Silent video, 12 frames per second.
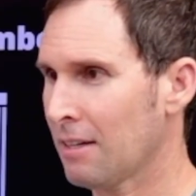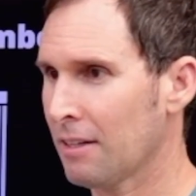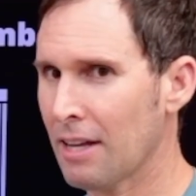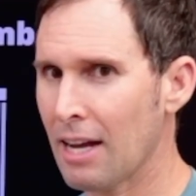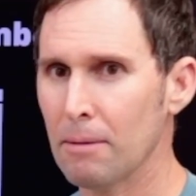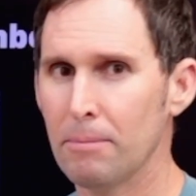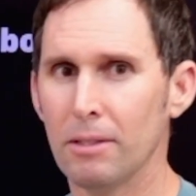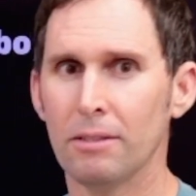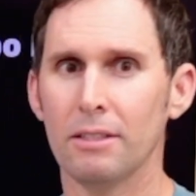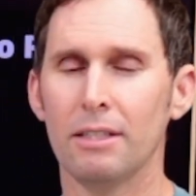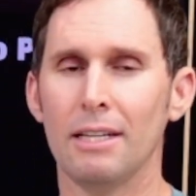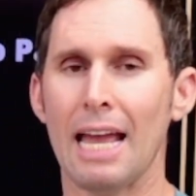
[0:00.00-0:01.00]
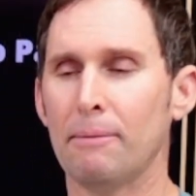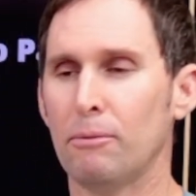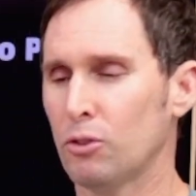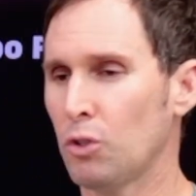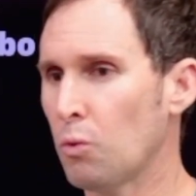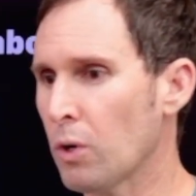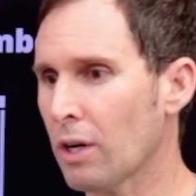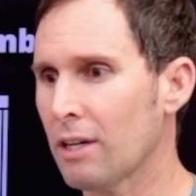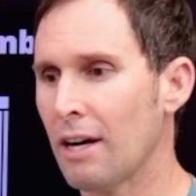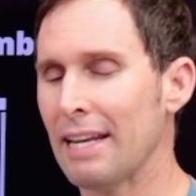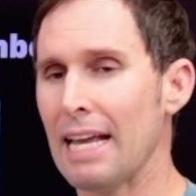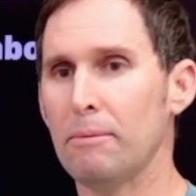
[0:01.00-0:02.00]
of liability, able to work
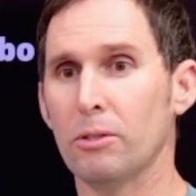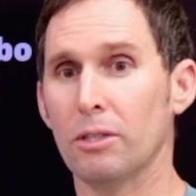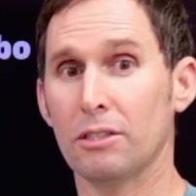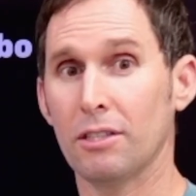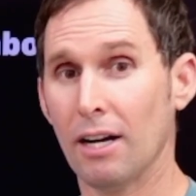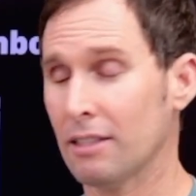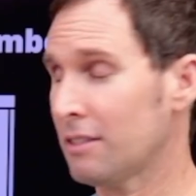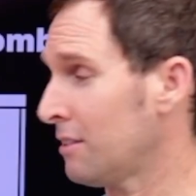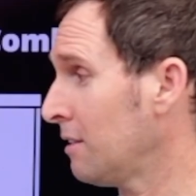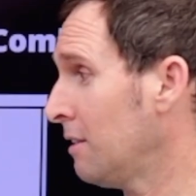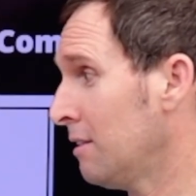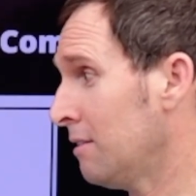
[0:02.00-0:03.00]
on, able to touch,